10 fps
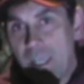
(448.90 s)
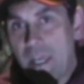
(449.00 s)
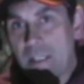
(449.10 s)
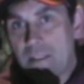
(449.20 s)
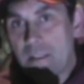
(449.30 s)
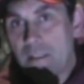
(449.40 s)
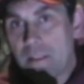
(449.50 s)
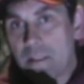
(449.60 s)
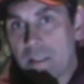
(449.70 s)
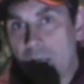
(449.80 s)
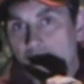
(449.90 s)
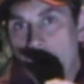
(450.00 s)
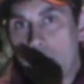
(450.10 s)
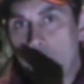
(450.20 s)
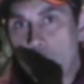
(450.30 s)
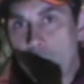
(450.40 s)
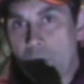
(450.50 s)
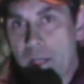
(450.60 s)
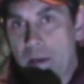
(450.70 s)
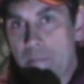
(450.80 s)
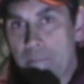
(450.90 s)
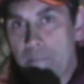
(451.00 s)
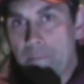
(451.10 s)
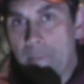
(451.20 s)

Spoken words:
get a lot more